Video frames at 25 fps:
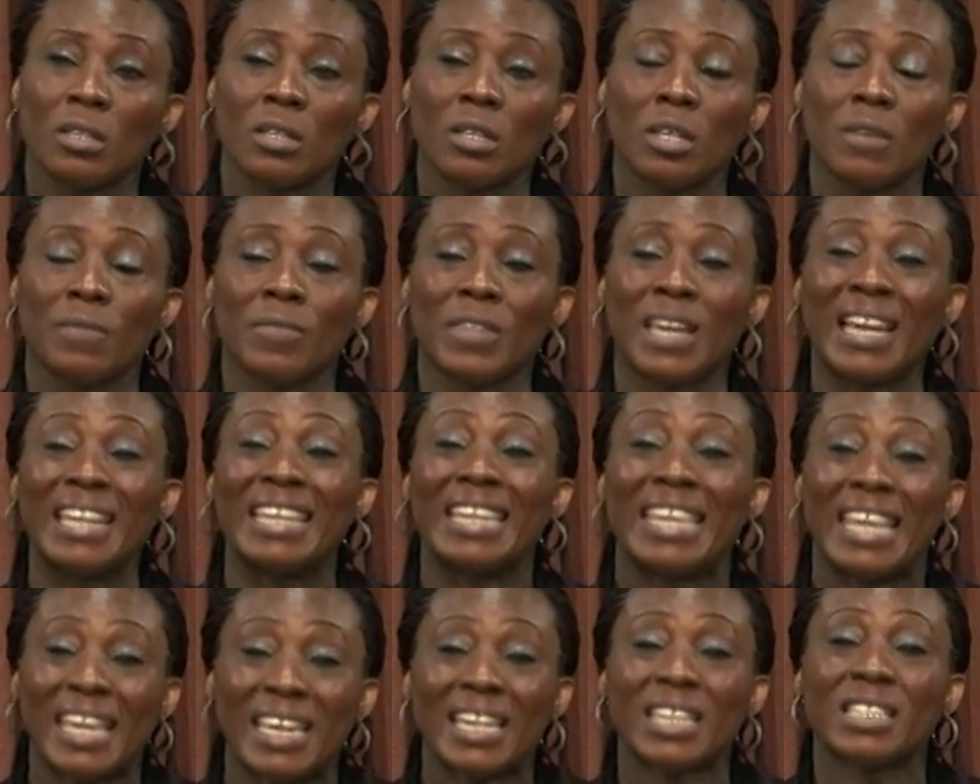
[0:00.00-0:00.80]
If they are
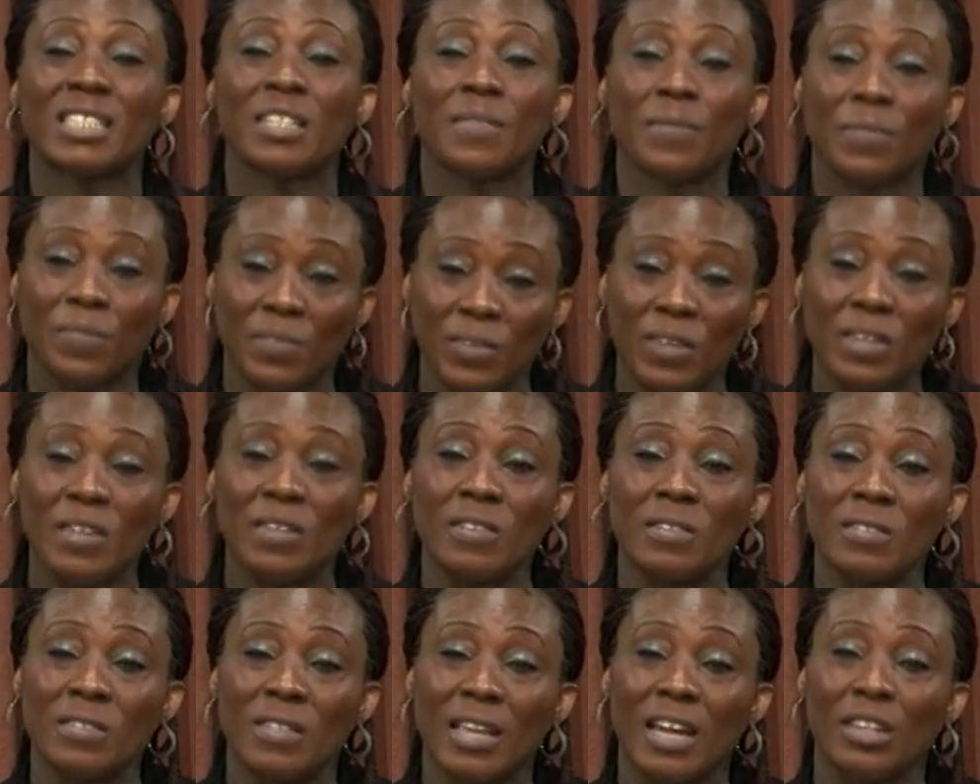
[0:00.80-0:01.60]
negative
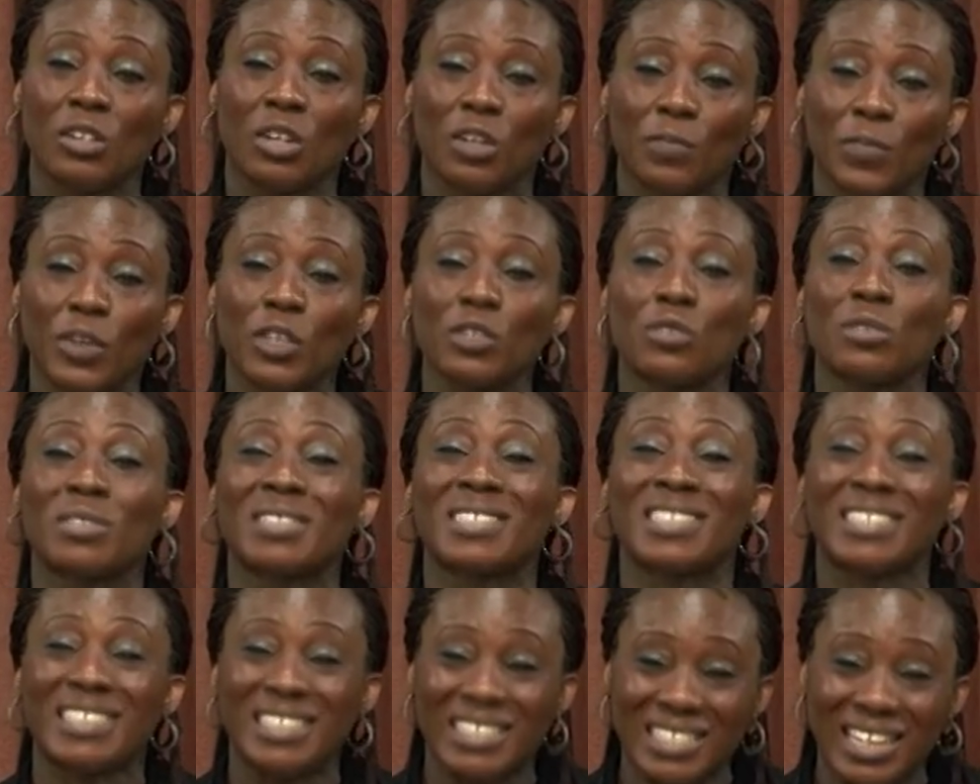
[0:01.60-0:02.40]
things, they are not for you to
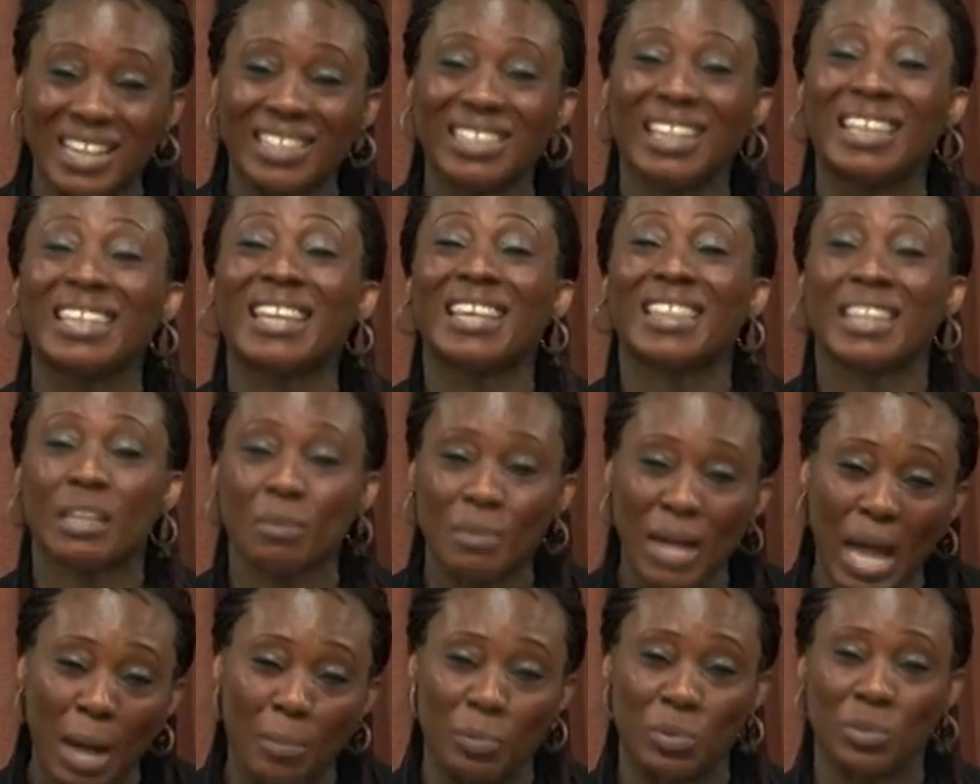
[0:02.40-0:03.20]
sit down and let
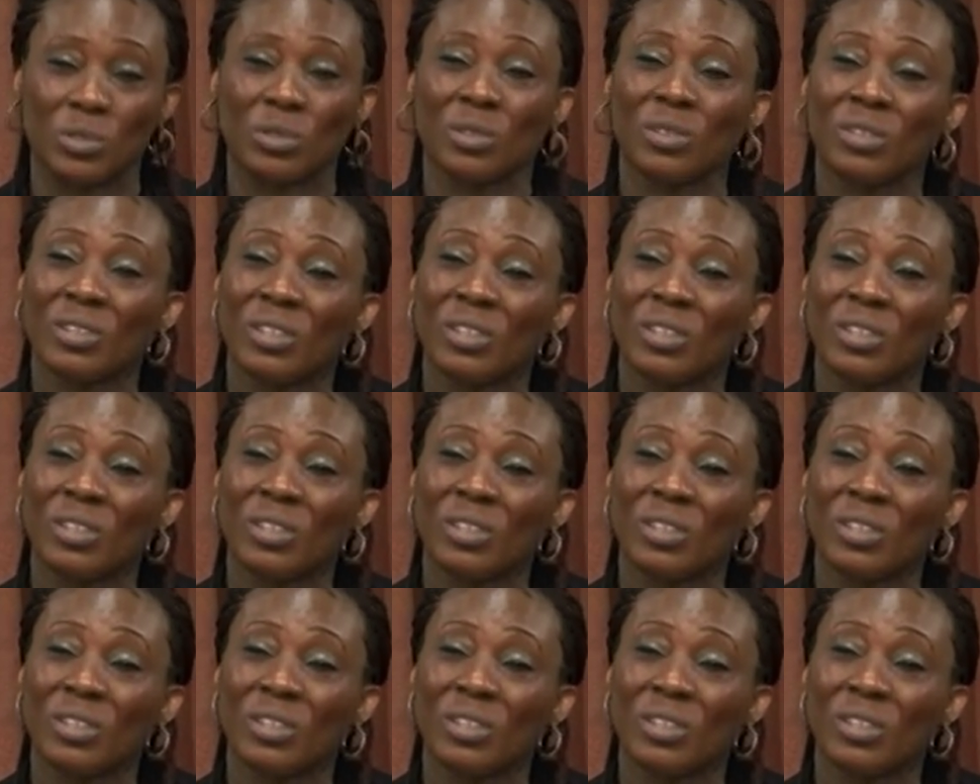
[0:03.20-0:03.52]
them happen.